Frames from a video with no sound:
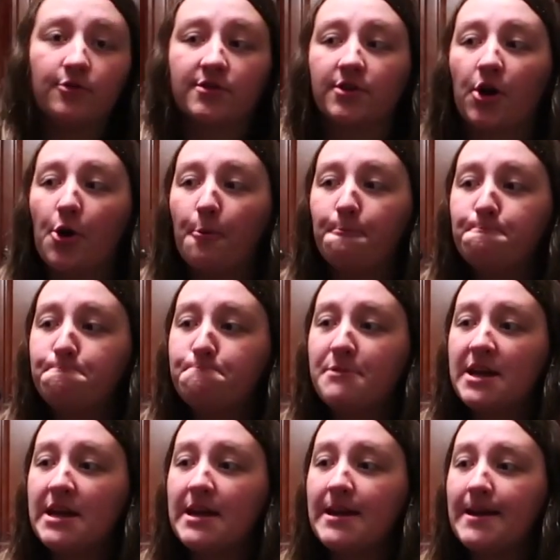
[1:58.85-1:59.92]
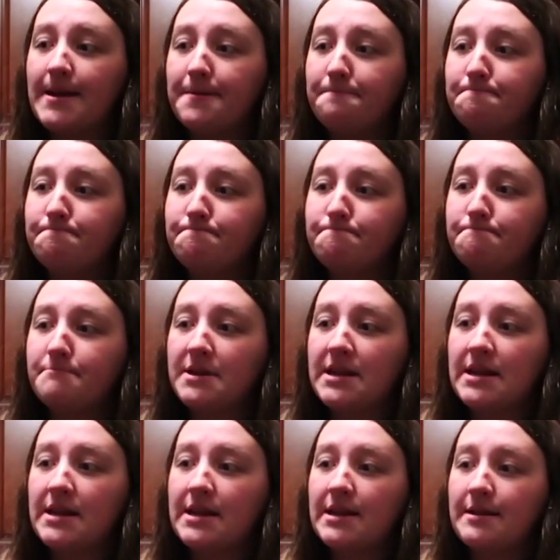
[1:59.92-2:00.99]
used to go beep,
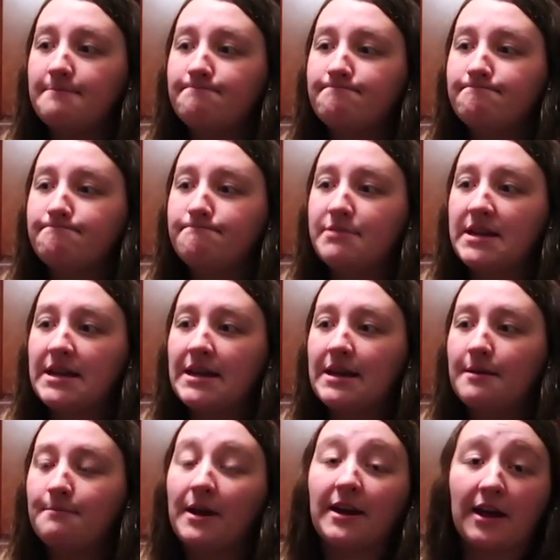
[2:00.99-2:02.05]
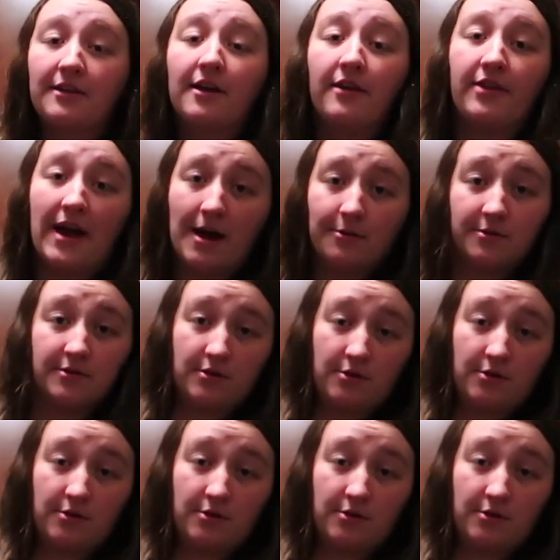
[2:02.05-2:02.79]
beep. Beep. And I thought that was